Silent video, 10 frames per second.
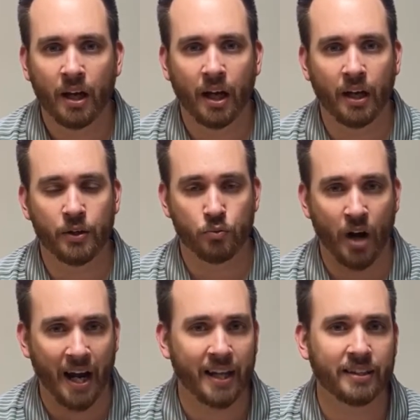The
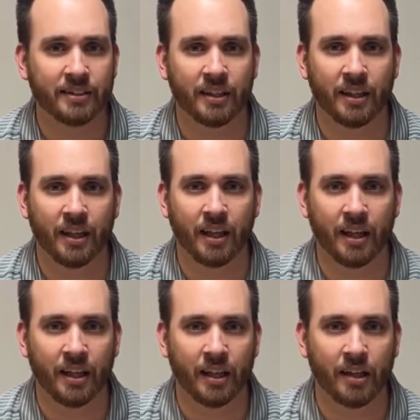riots
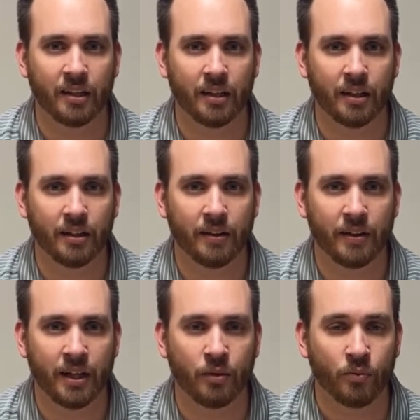and
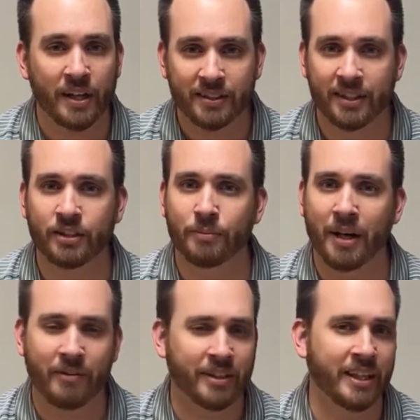the racism
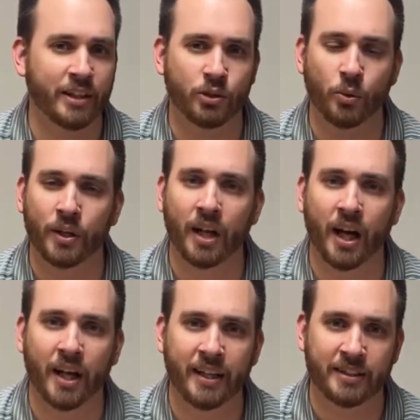and everything that's going
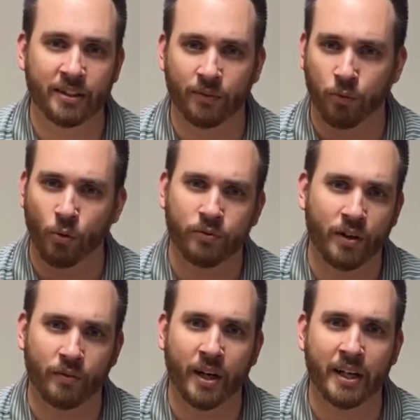on that's in the
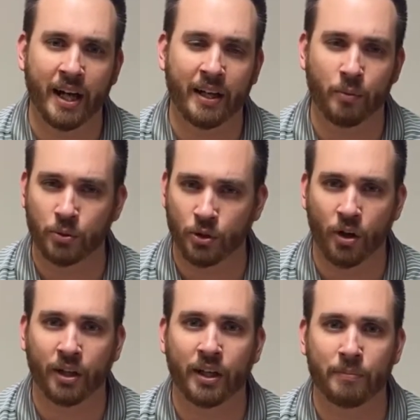forefront right now that we're
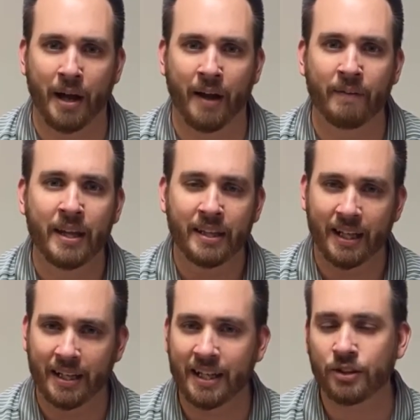talking about
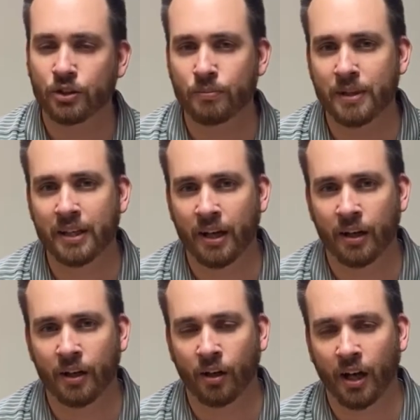that needs to be
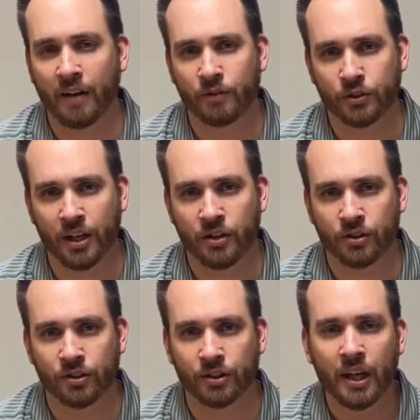there in our
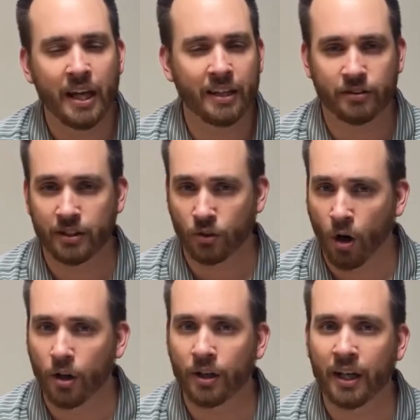conversations is
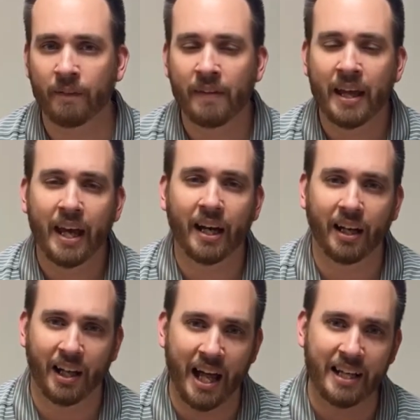disheartening. And a
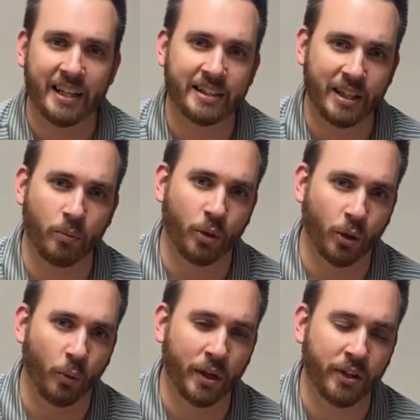lot of this that we're
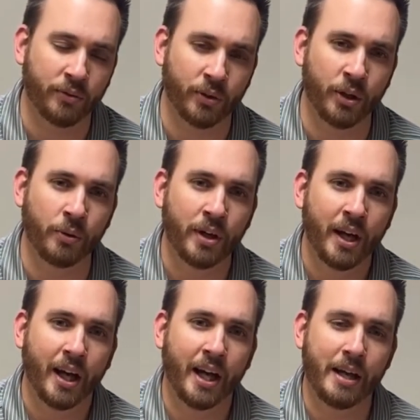going through,
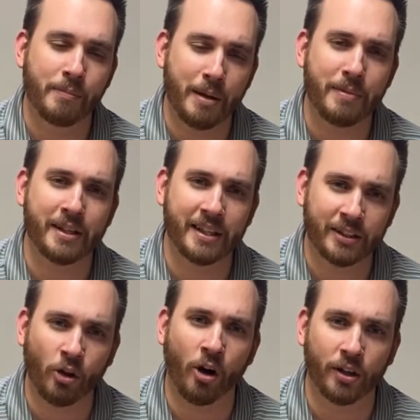it may be
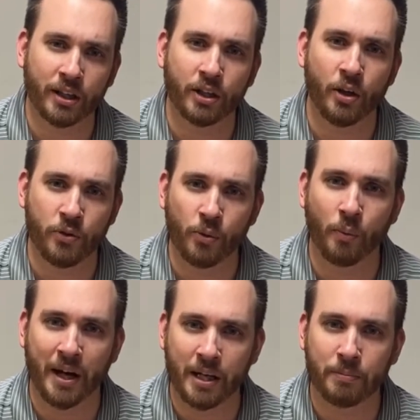disheartening to go through a
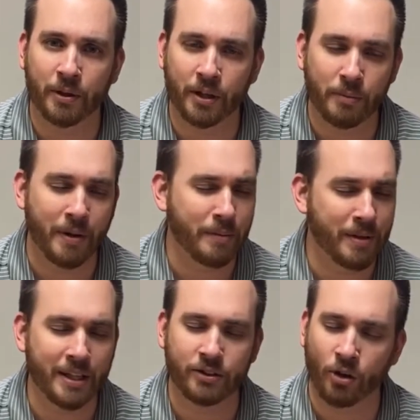waiting period. It may
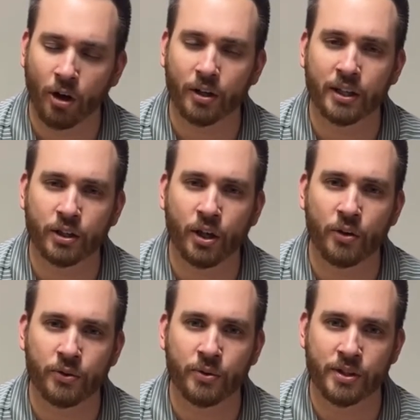be disheartening to
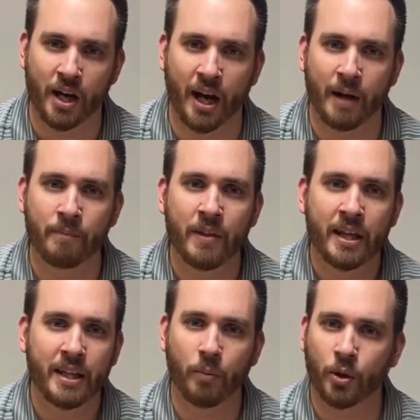go through a time
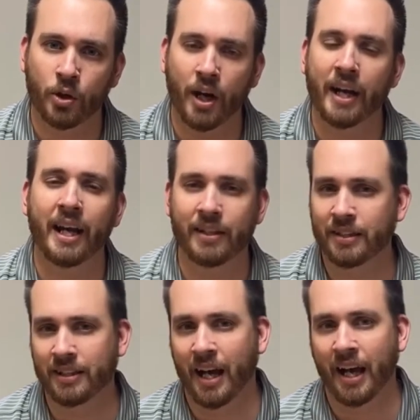that we're crying out
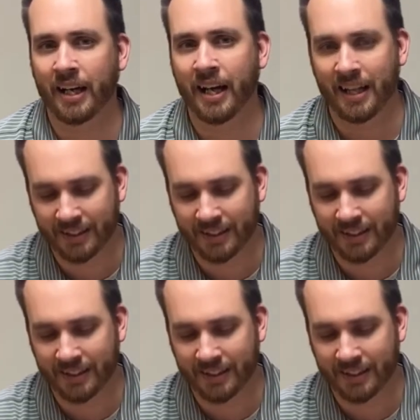to God and not